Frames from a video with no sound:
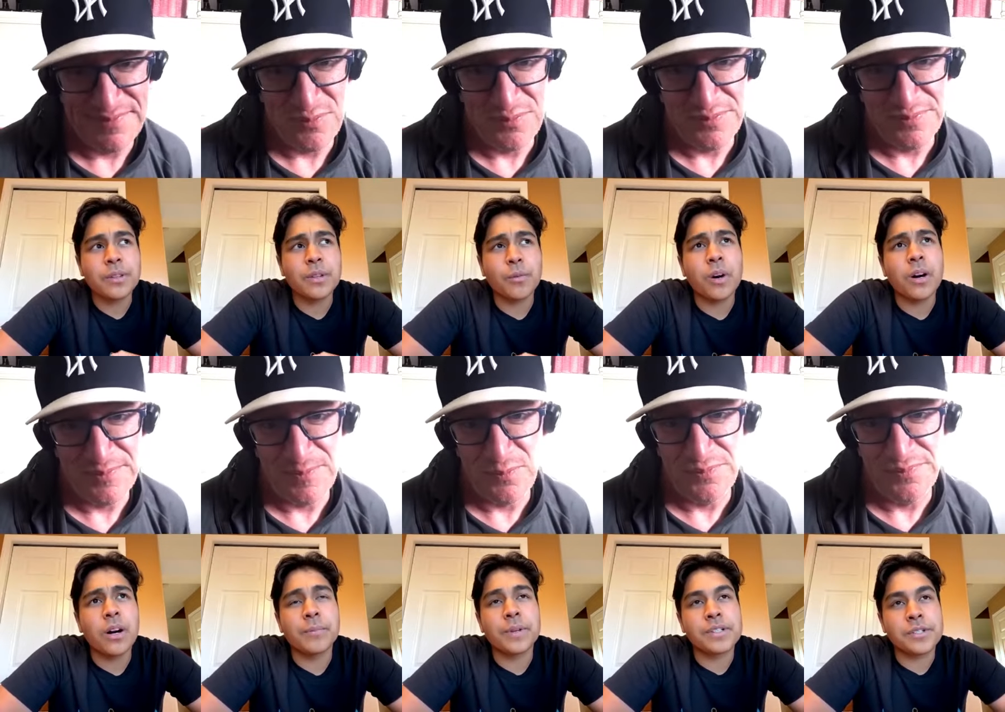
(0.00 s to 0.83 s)
Speaker 1: Well,
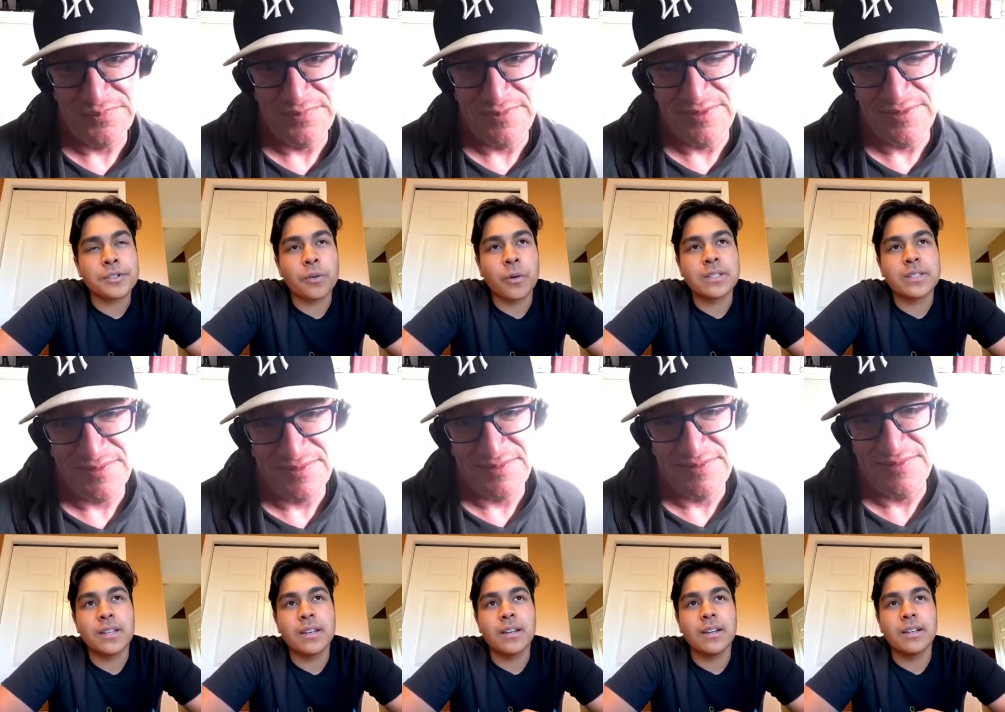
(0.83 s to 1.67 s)
my sister's going
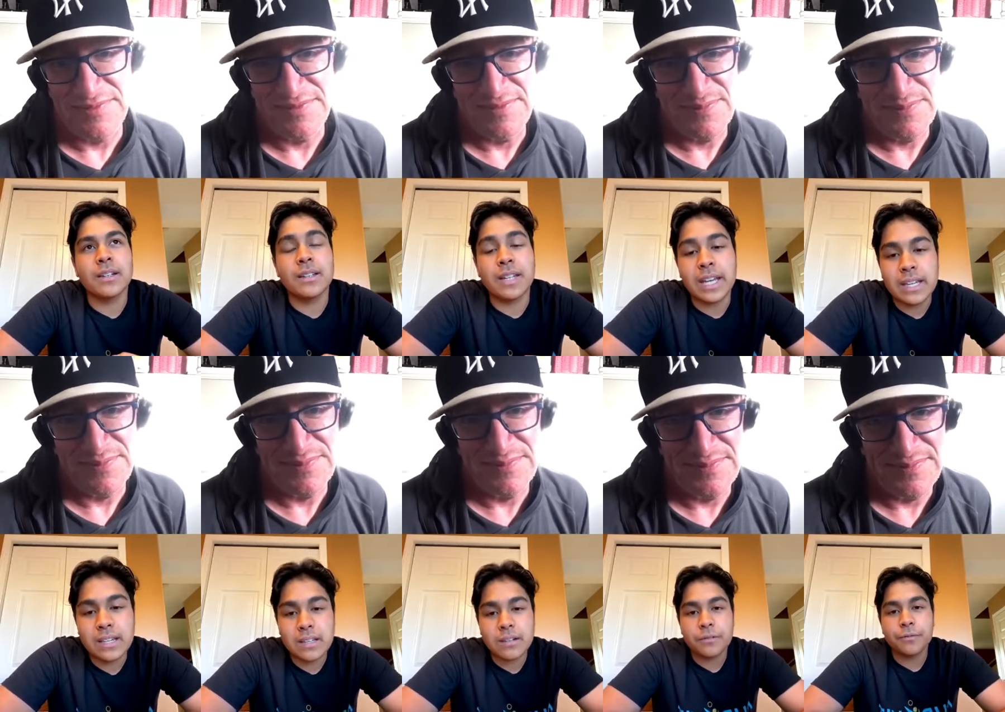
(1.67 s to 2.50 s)
to NAIT
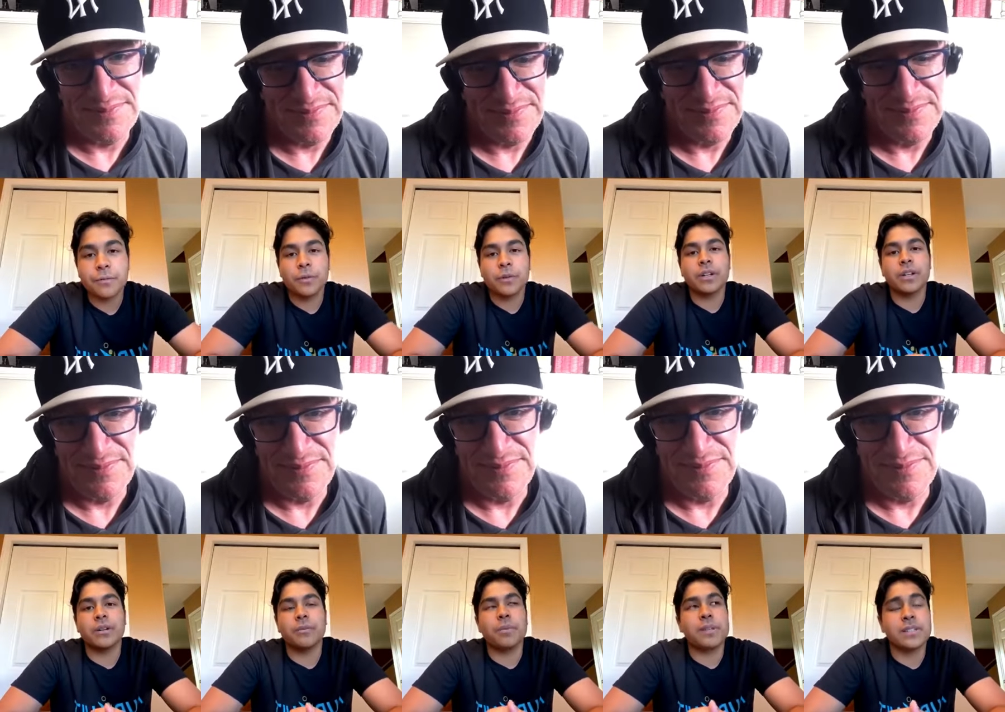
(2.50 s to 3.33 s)
for
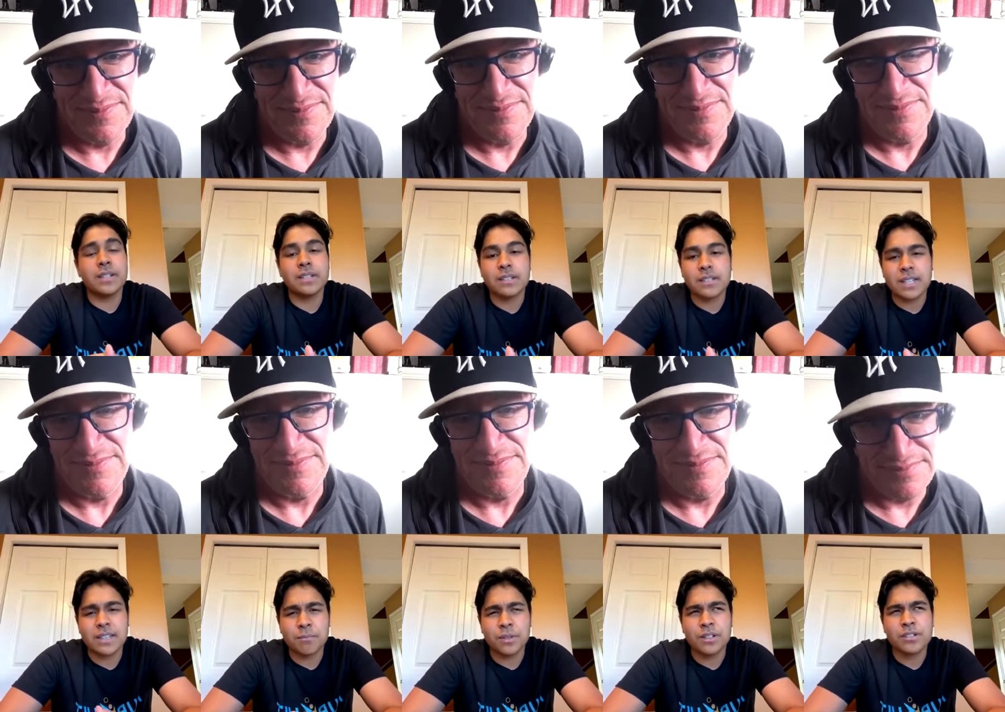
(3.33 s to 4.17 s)
business. I'm
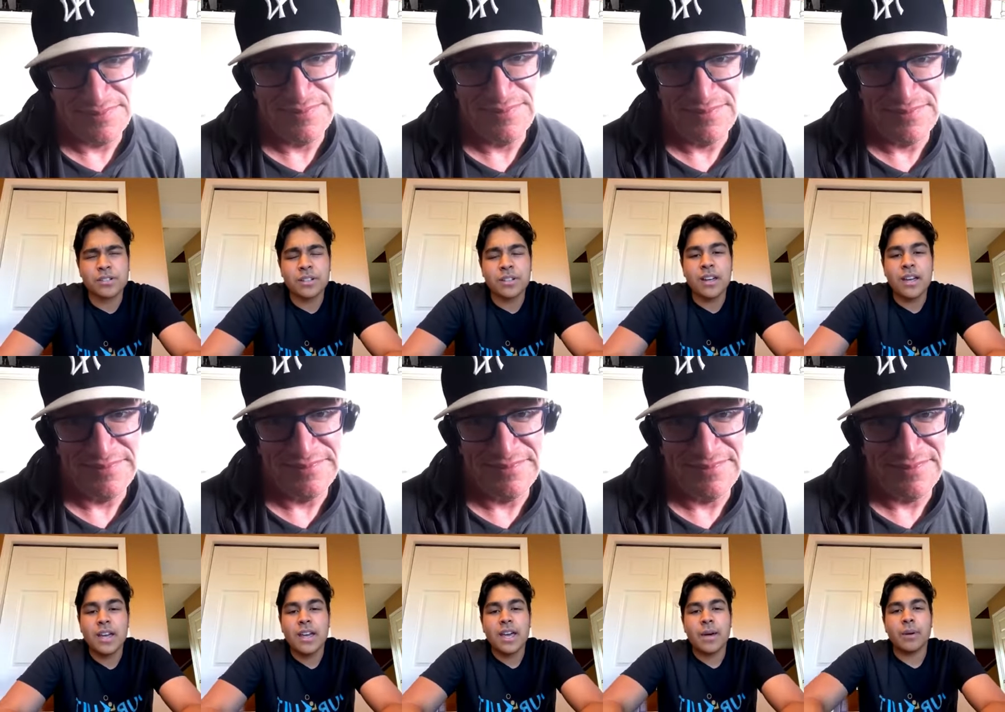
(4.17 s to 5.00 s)
pretty sure,
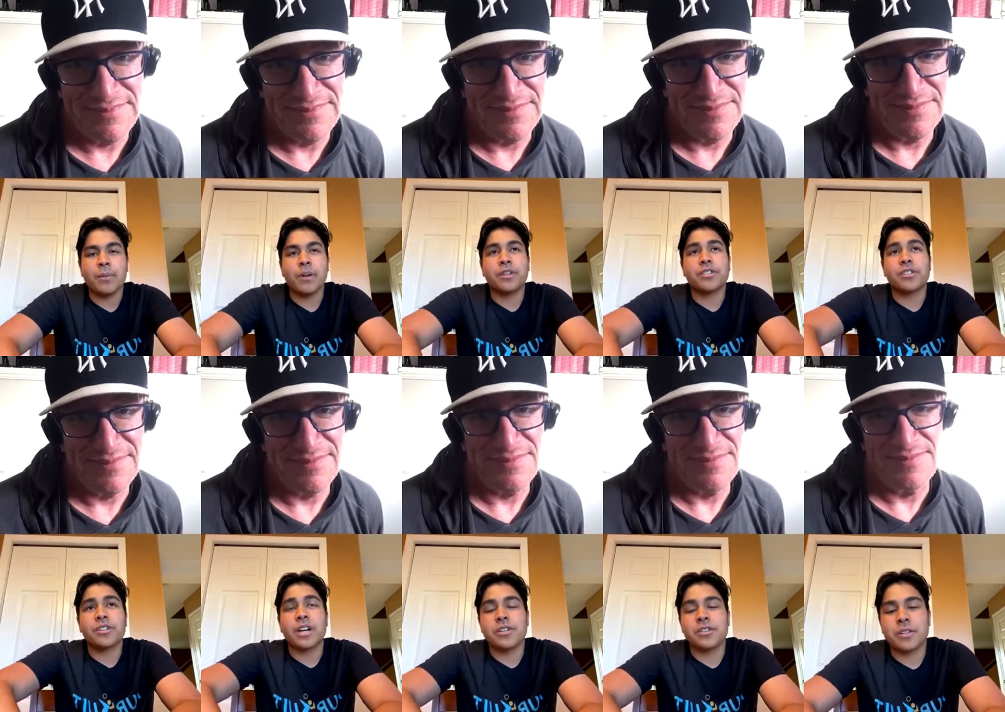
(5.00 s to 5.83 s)
and my brother just
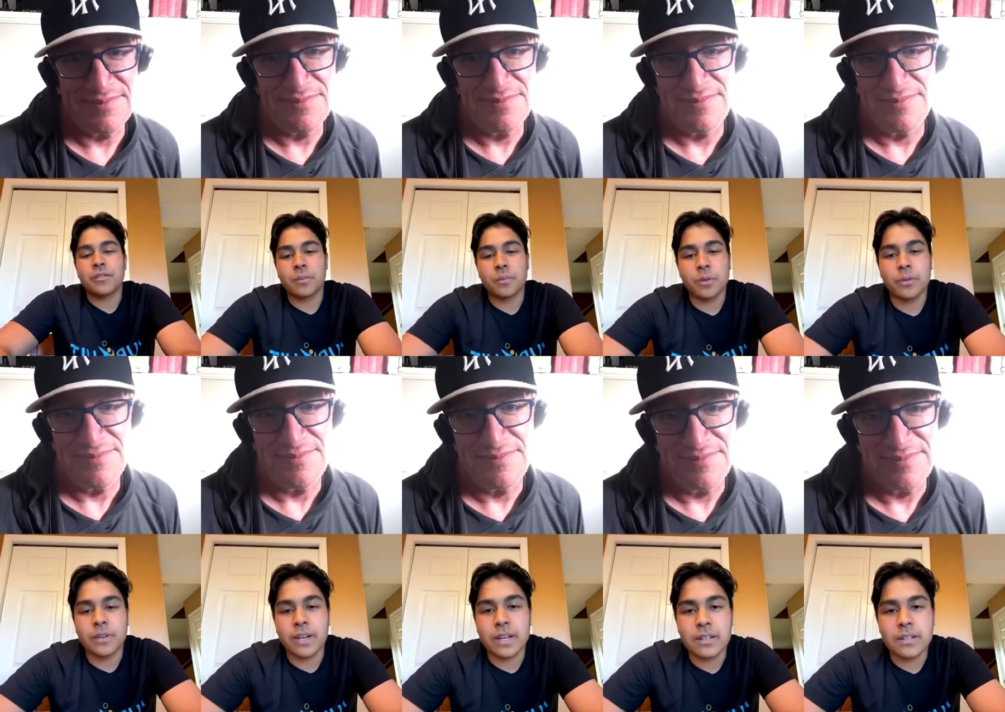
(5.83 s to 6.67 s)
graduated from U of
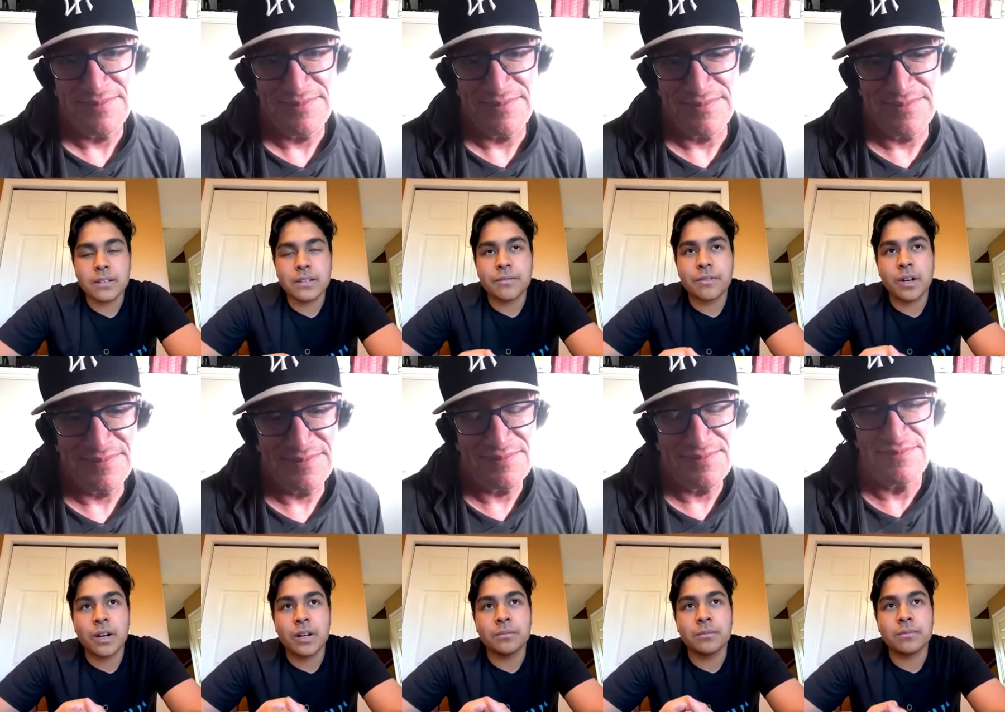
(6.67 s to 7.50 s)
A
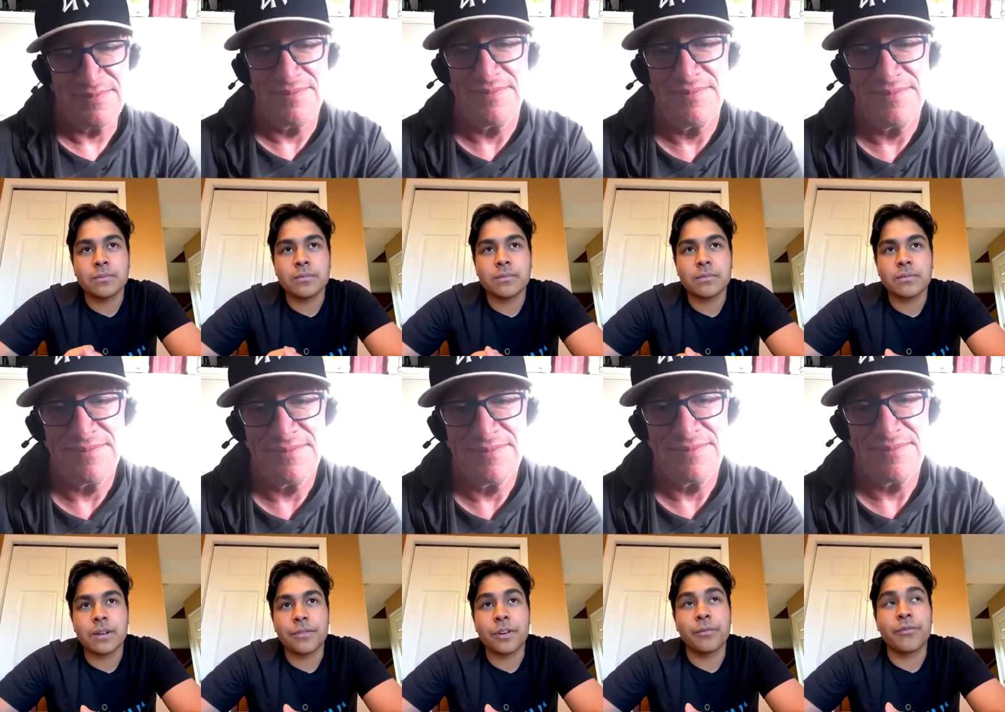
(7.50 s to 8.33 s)
from,
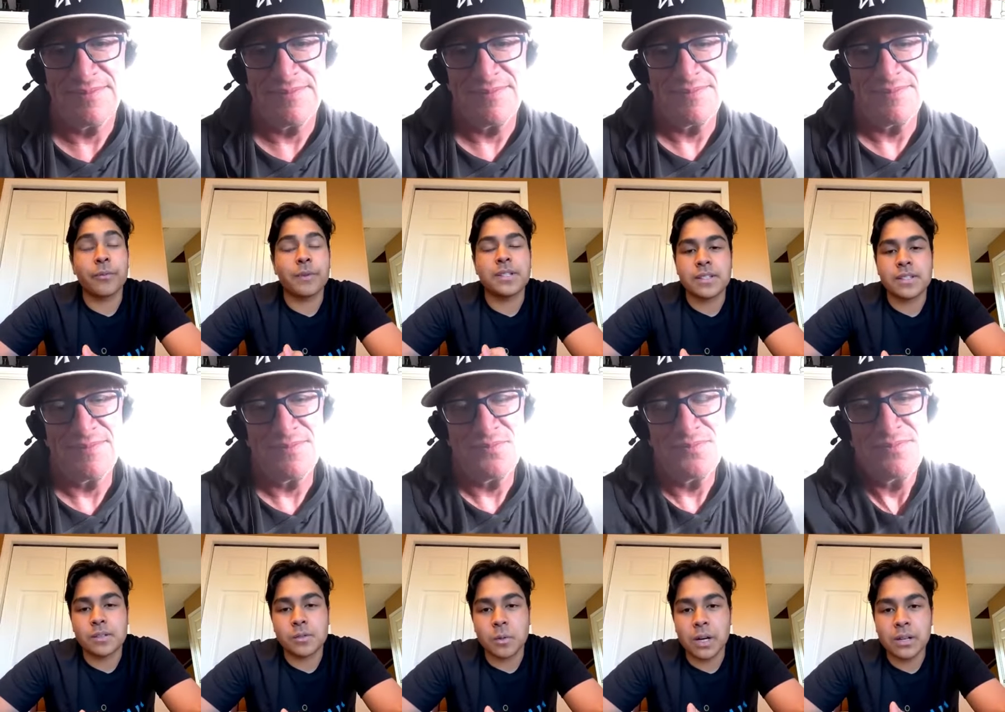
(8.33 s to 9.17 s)
from, from business as
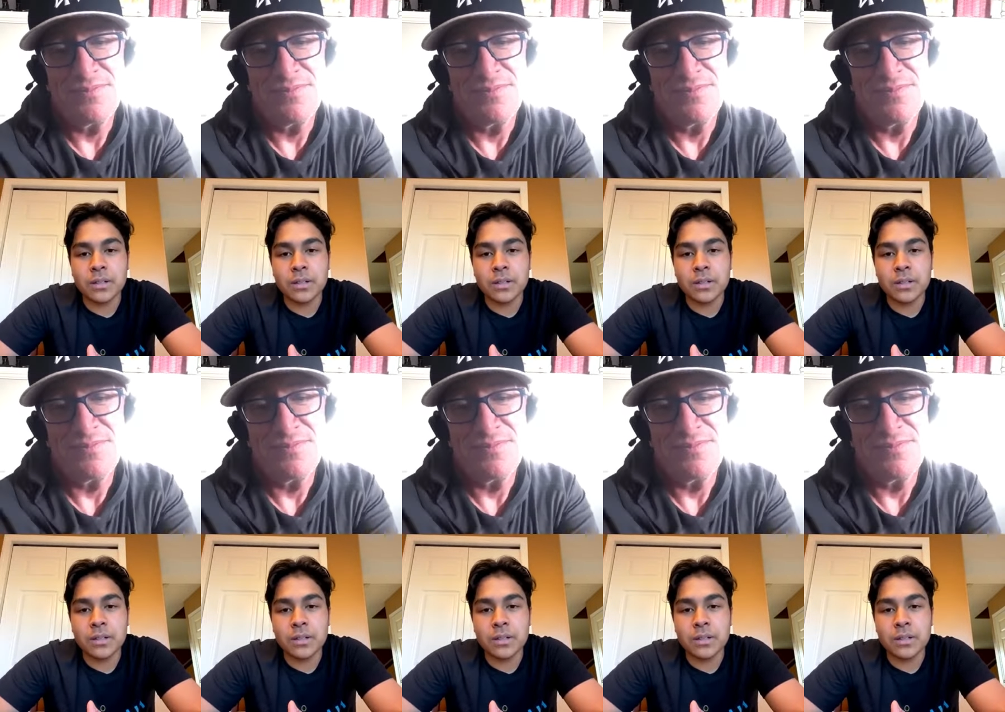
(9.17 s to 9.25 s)
well.